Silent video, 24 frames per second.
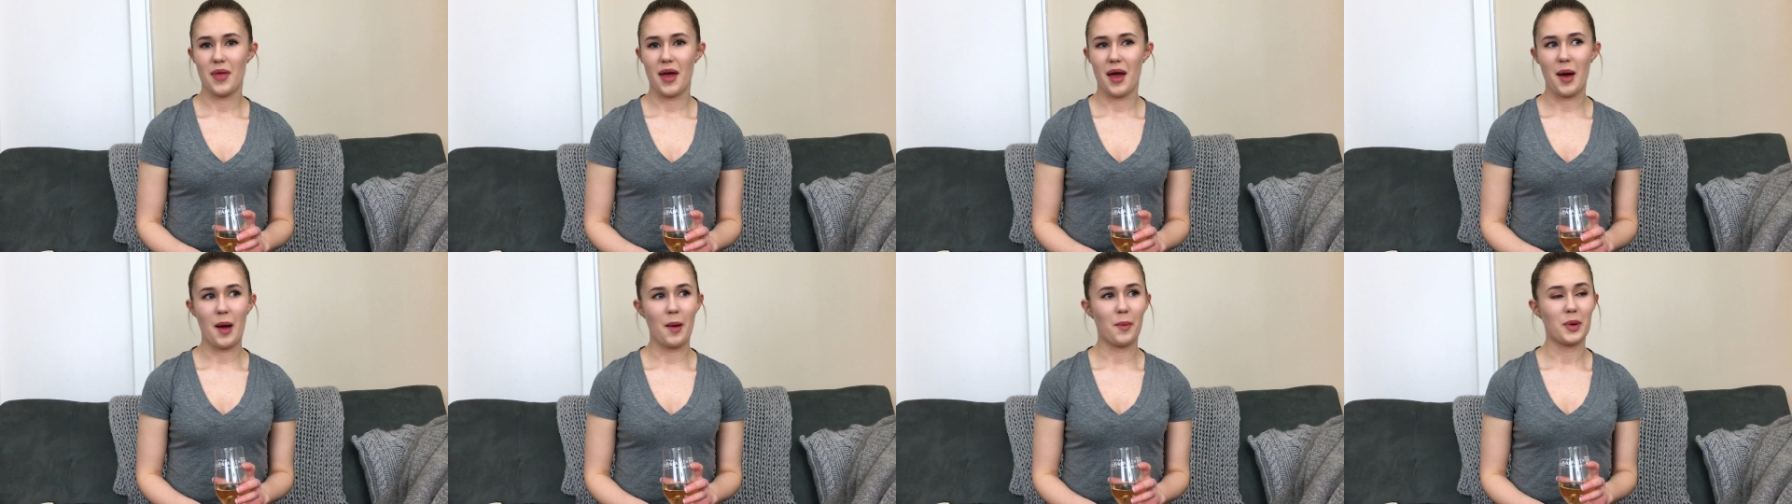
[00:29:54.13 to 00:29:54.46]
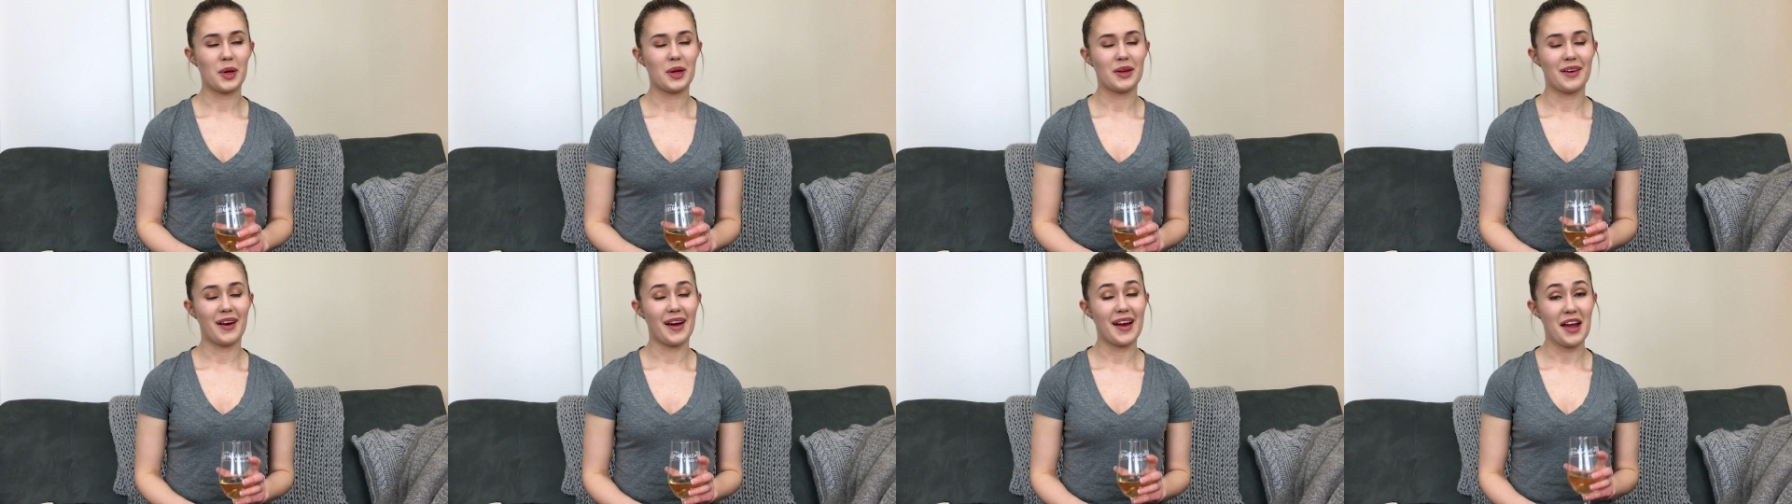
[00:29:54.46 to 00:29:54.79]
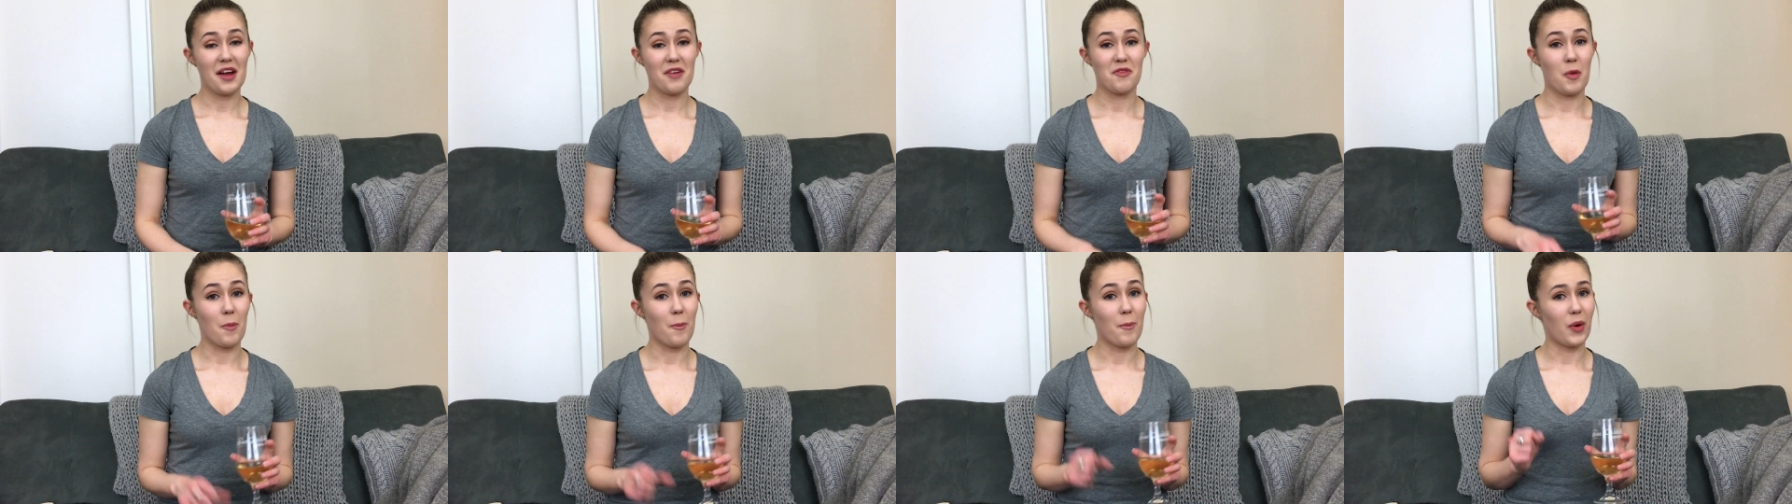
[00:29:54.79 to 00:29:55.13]
Abby and I
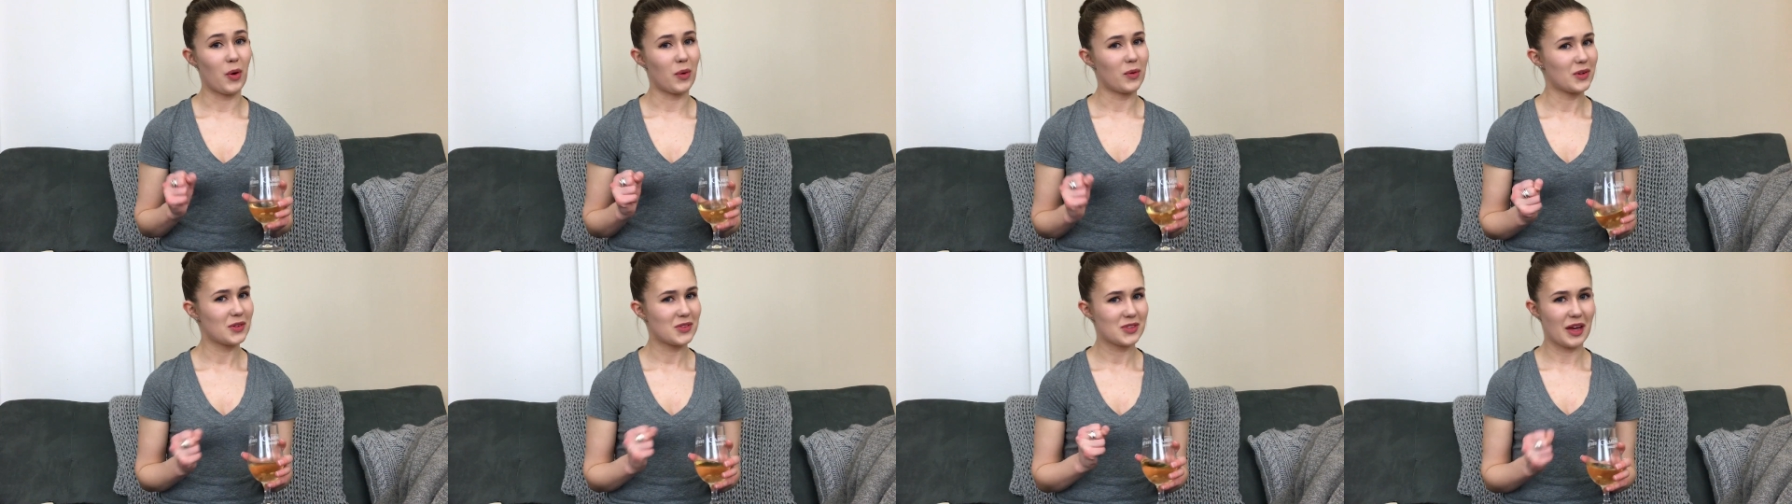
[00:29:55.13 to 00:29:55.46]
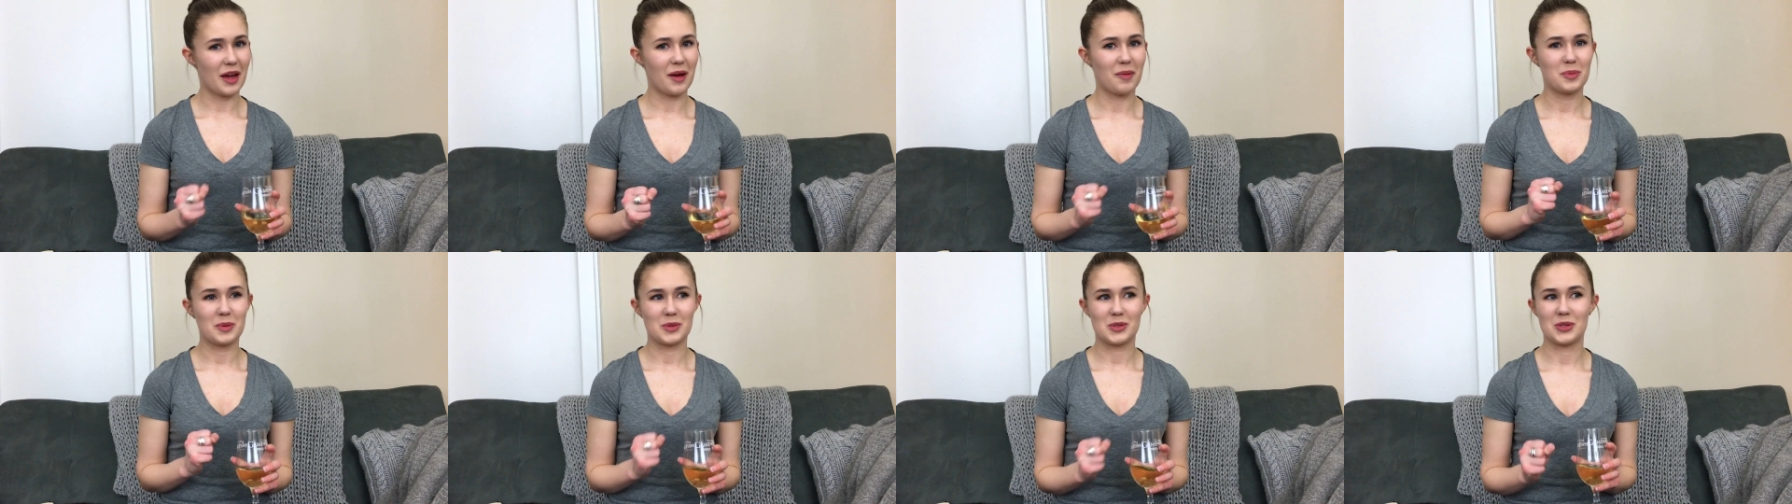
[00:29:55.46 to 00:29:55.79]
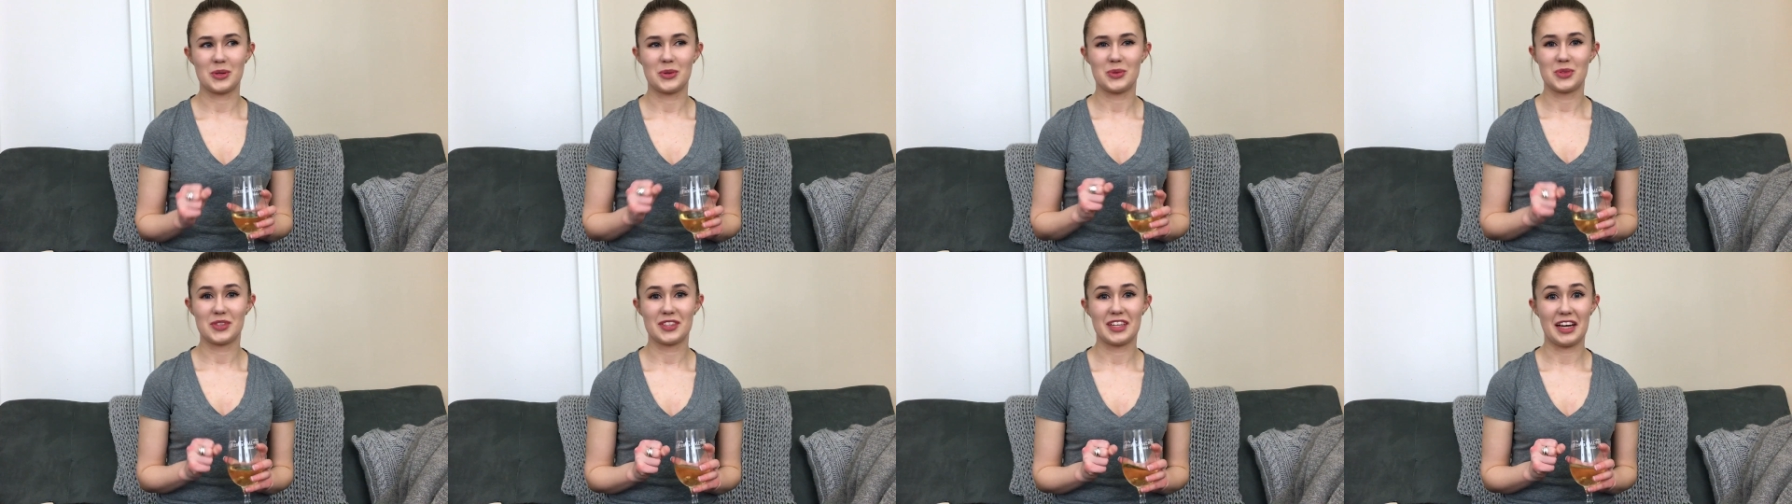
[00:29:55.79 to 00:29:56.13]
have a bonus episode